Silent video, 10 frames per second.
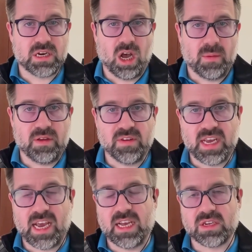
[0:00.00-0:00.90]
copy of a
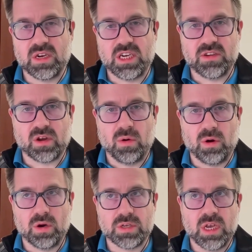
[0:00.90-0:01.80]
task on each of the
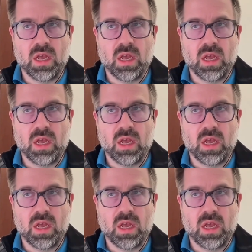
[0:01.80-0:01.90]
cores